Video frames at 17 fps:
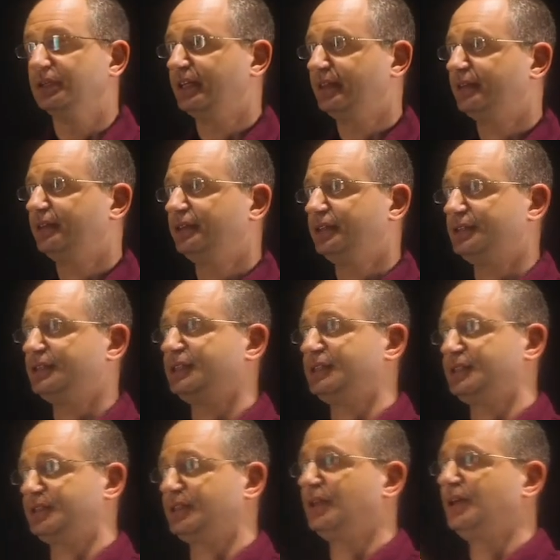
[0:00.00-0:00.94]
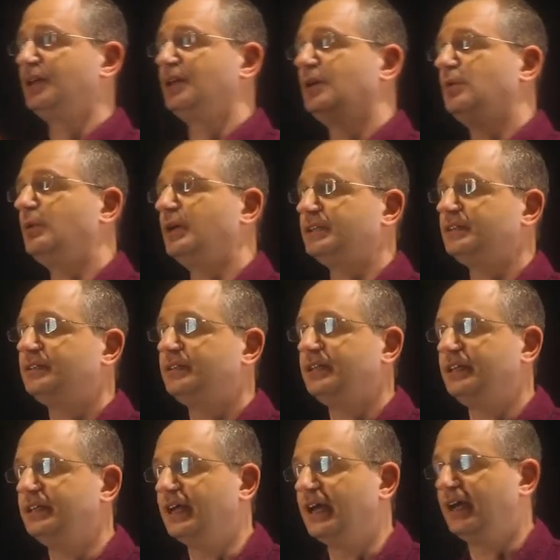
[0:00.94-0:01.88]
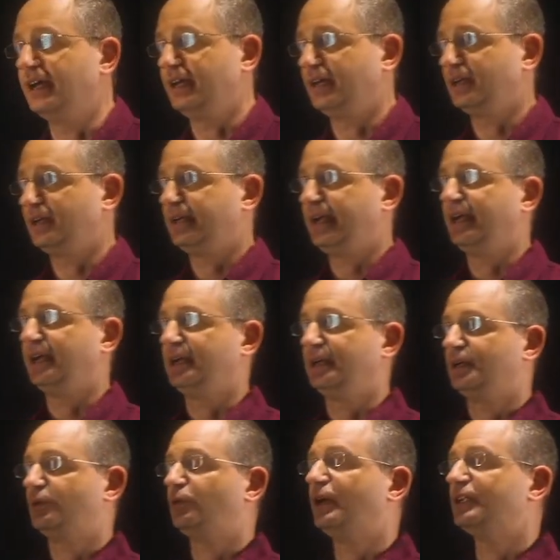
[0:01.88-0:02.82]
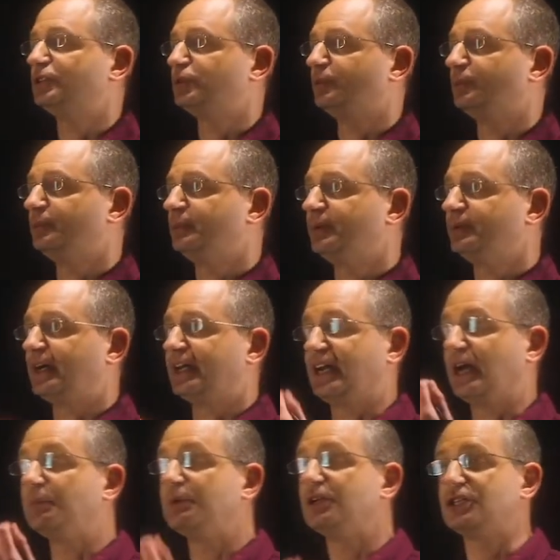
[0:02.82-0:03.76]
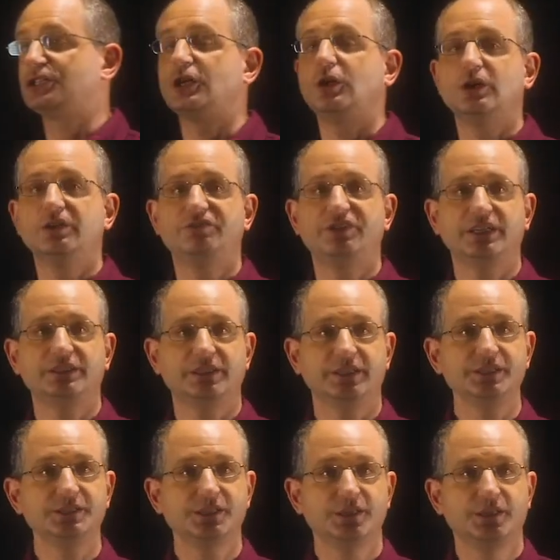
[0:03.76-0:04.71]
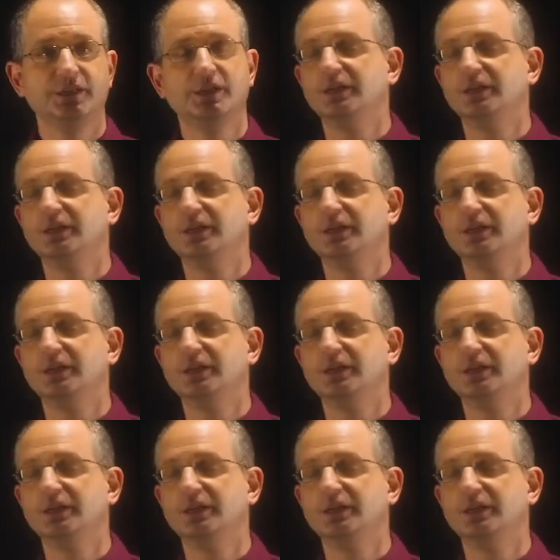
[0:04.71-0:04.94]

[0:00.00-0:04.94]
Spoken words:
And this is what the quantum anomalous Hall effect is.